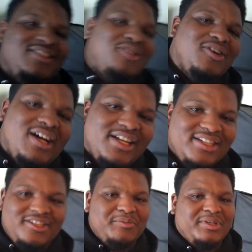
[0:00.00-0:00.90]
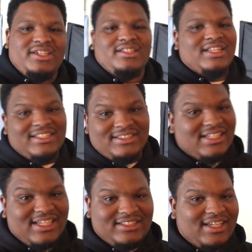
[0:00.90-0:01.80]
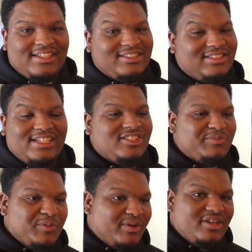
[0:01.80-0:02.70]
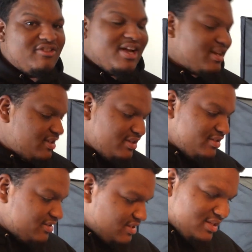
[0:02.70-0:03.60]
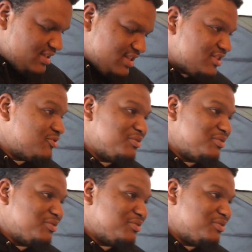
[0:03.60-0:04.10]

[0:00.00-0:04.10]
don't know how to cook, B. let's let's let's, let's just be real. He don't know how to cook. This is